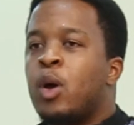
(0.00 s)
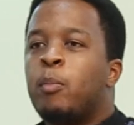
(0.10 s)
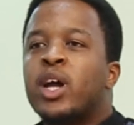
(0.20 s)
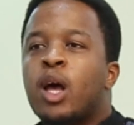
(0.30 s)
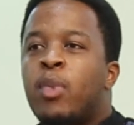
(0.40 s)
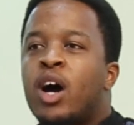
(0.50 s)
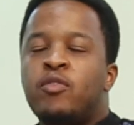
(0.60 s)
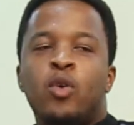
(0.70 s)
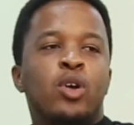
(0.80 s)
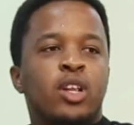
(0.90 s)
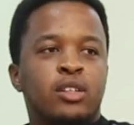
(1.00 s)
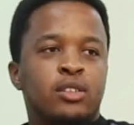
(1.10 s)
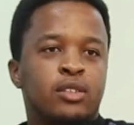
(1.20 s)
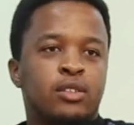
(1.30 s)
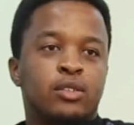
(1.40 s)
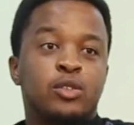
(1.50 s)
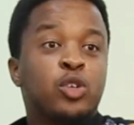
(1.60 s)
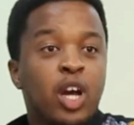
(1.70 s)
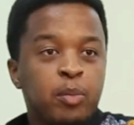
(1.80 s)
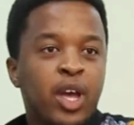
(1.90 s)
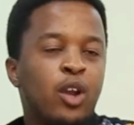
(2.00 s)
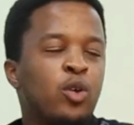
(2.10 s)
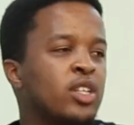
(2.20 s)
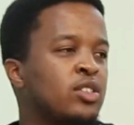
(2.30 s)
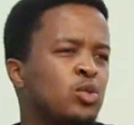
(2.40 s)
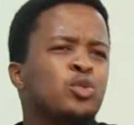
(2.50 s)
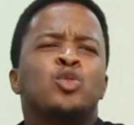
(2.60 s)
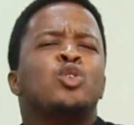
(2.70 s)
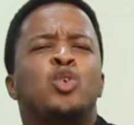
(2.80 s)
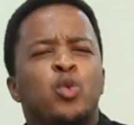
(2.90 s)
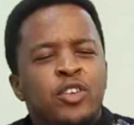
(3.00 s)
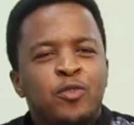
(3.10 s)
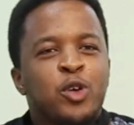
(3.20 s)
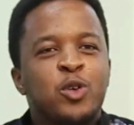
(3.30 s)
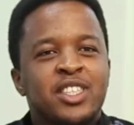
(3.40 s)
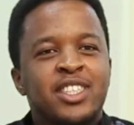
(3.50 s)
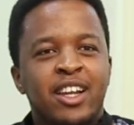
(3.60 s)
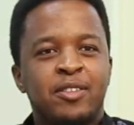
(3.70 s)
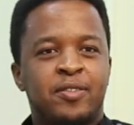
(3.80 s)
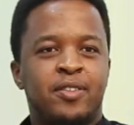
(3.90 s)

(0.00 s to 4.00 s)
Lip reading: But above all, you can be a Lawrence too, so do it for yourself.